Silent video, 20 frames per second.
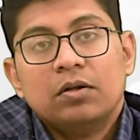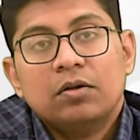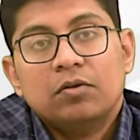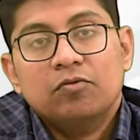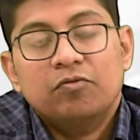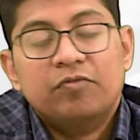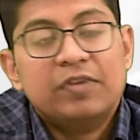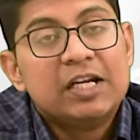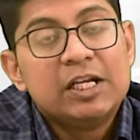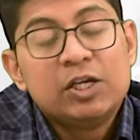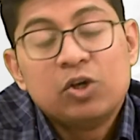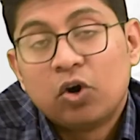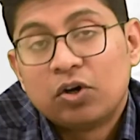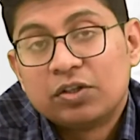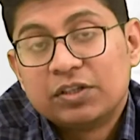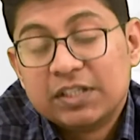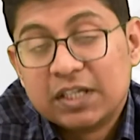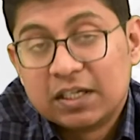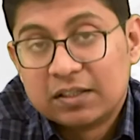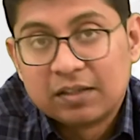Willy,
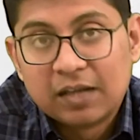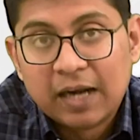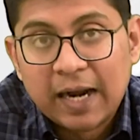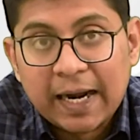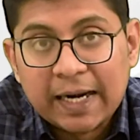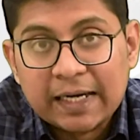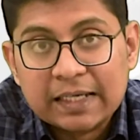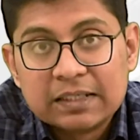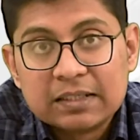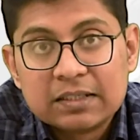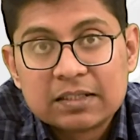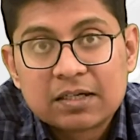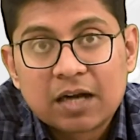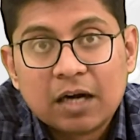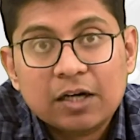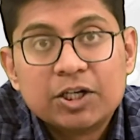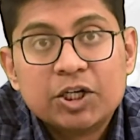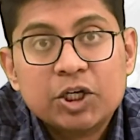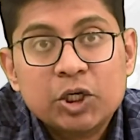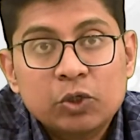on the other hand,
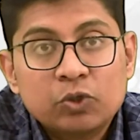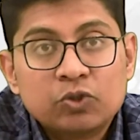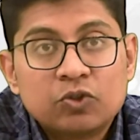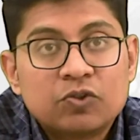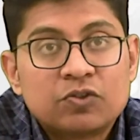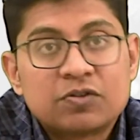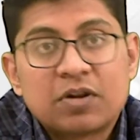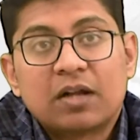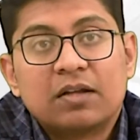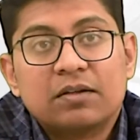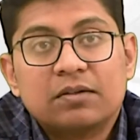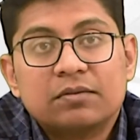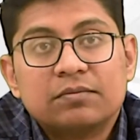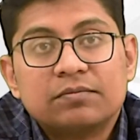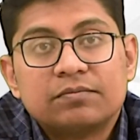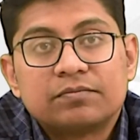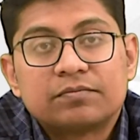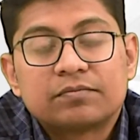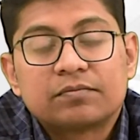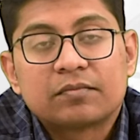continues to struggle.
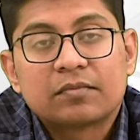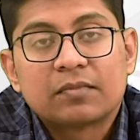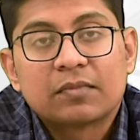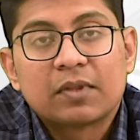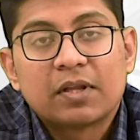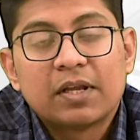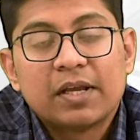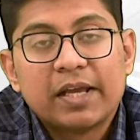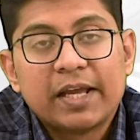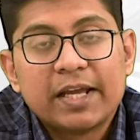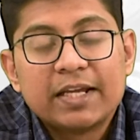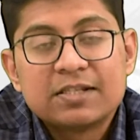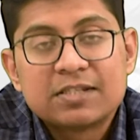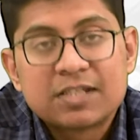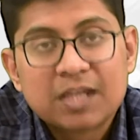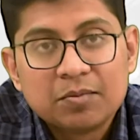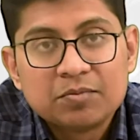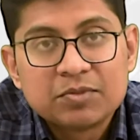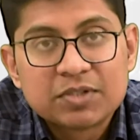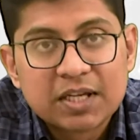In
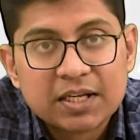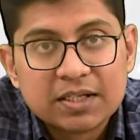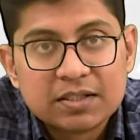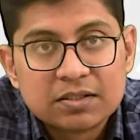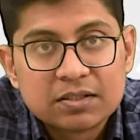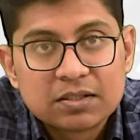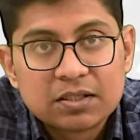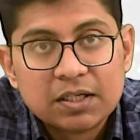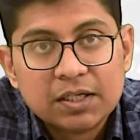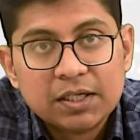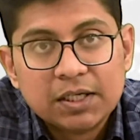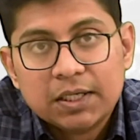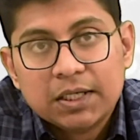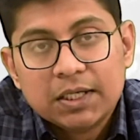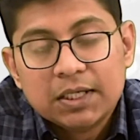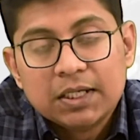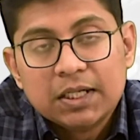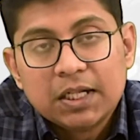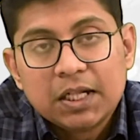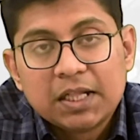some sense,
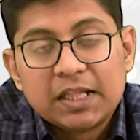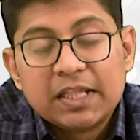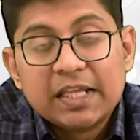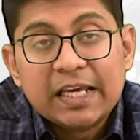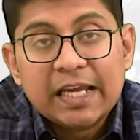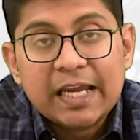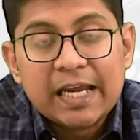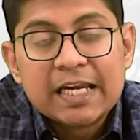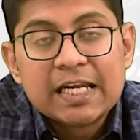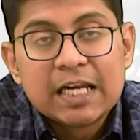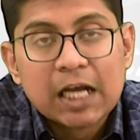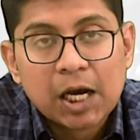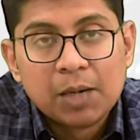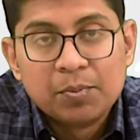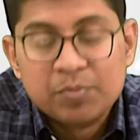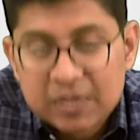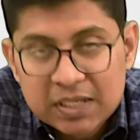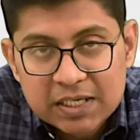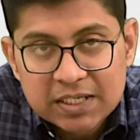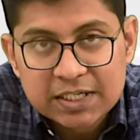the
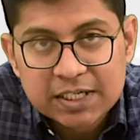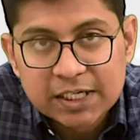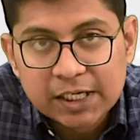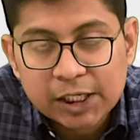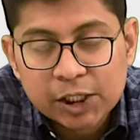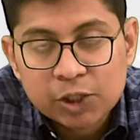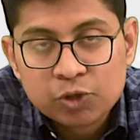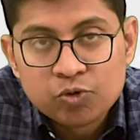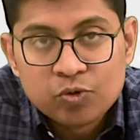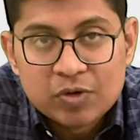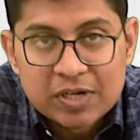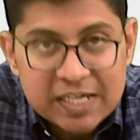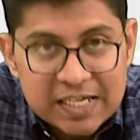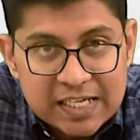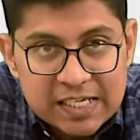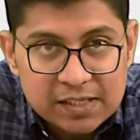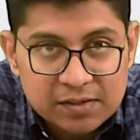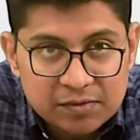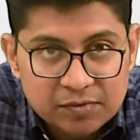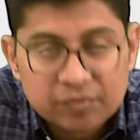inability to
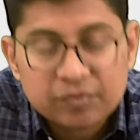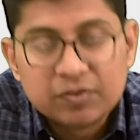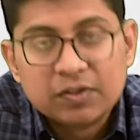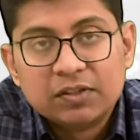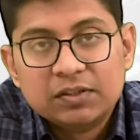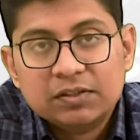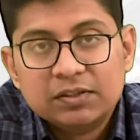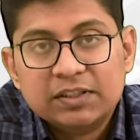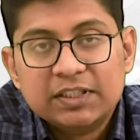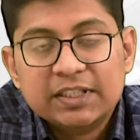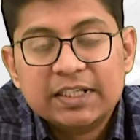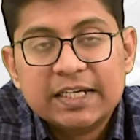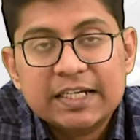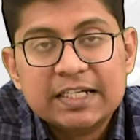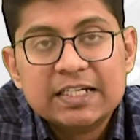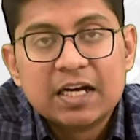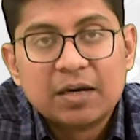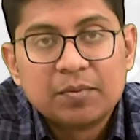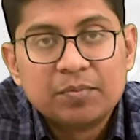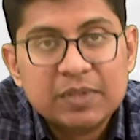leave, the
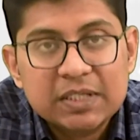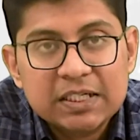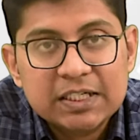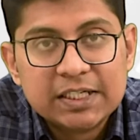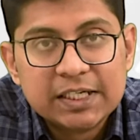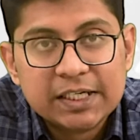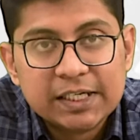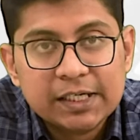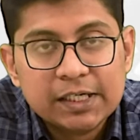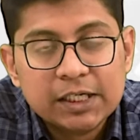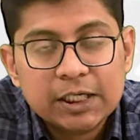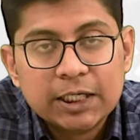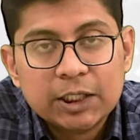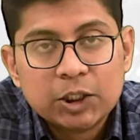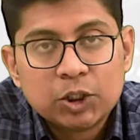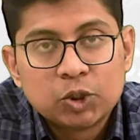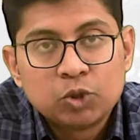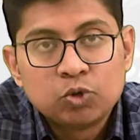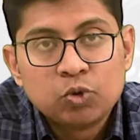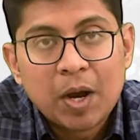inability
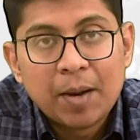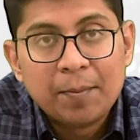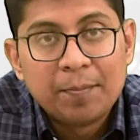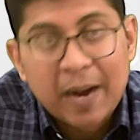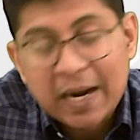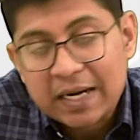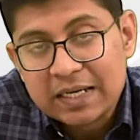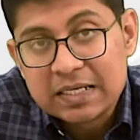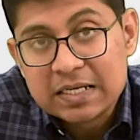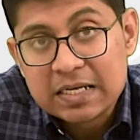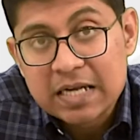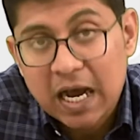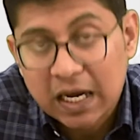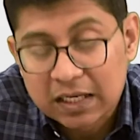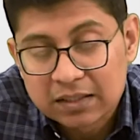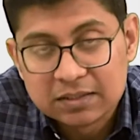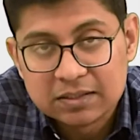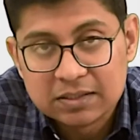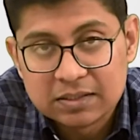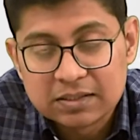to abandon
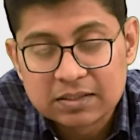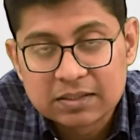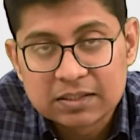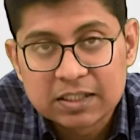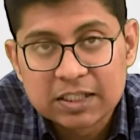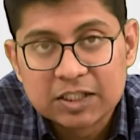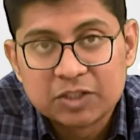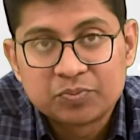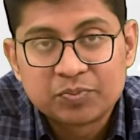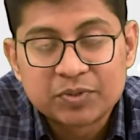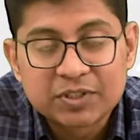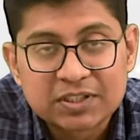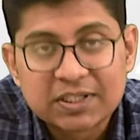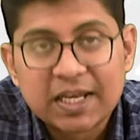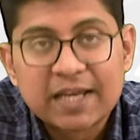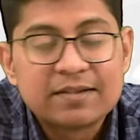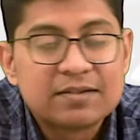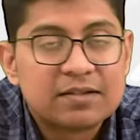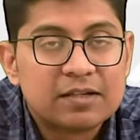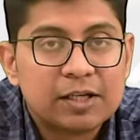others is
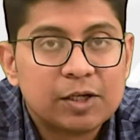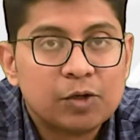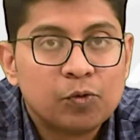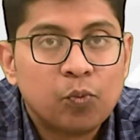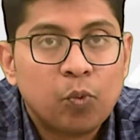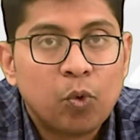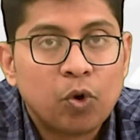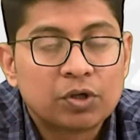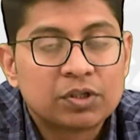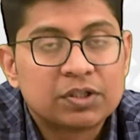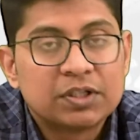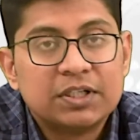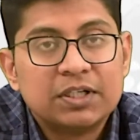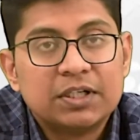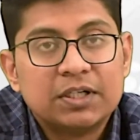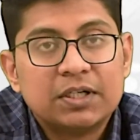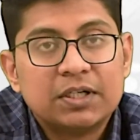precisely what